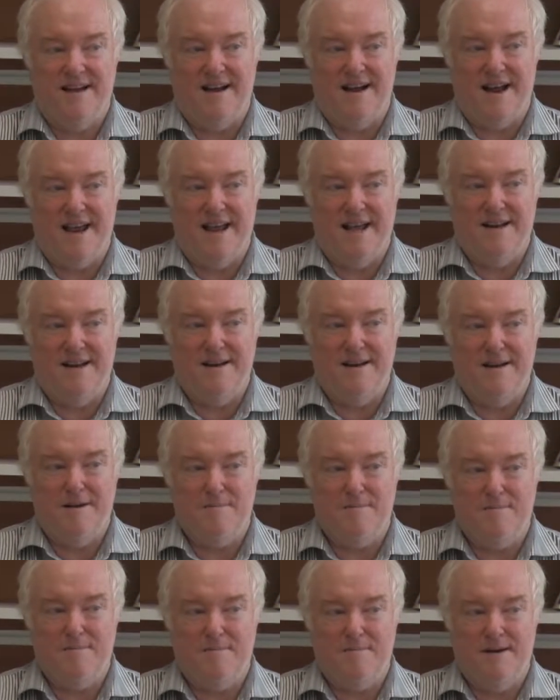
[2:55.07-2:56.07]
ended
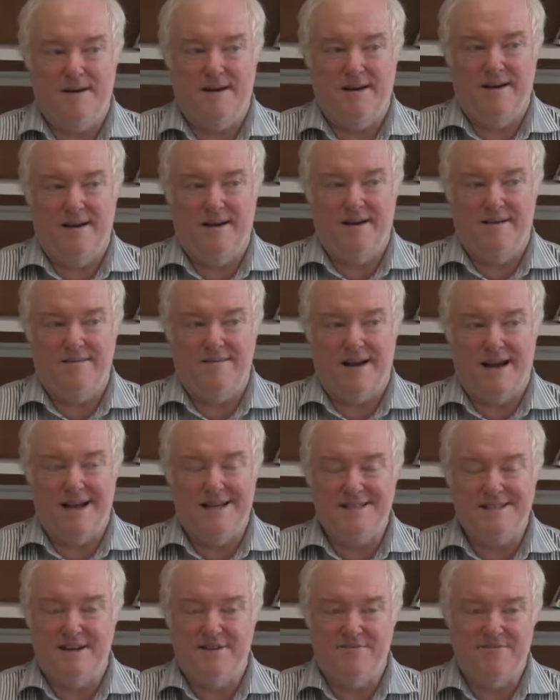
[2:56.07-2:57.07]
up,
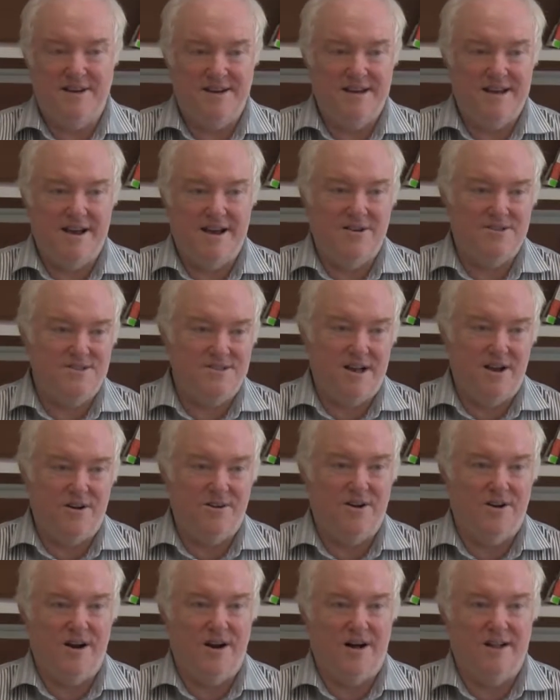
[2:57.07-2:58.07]
I identify now as an
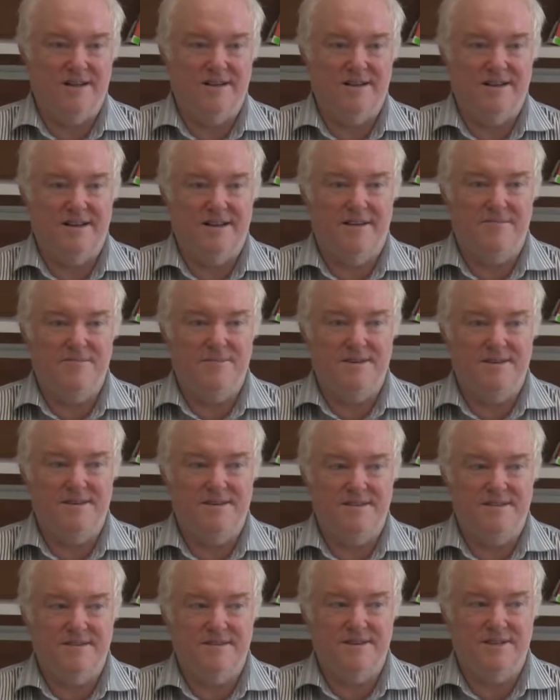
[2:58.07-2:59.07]
alcoholic. I've
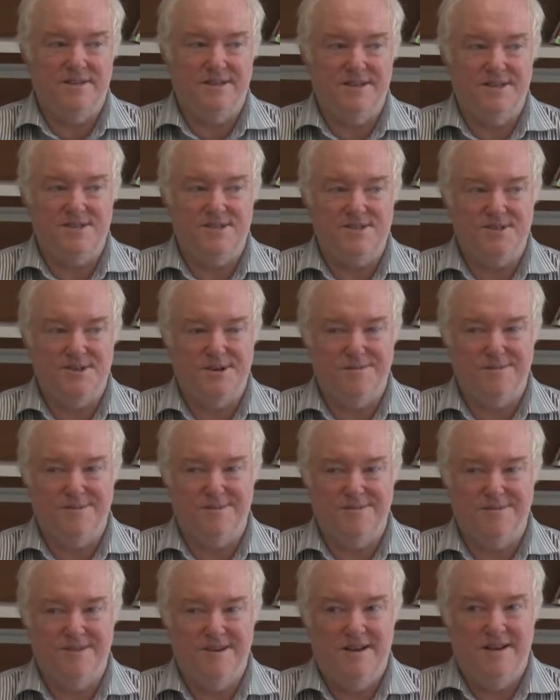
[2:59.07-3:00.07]
been clean and
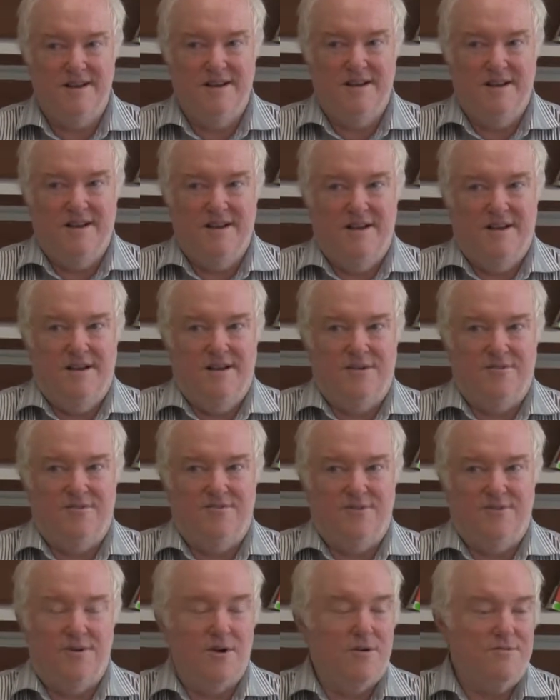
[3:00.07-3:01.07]
sober
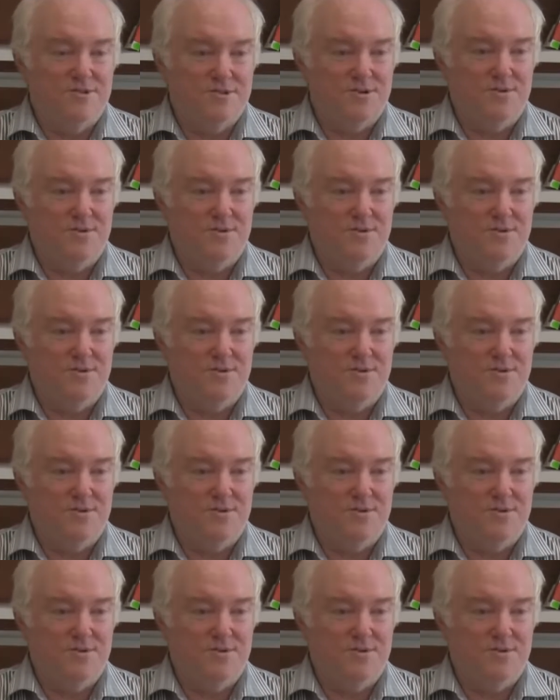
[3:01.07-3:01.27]
for over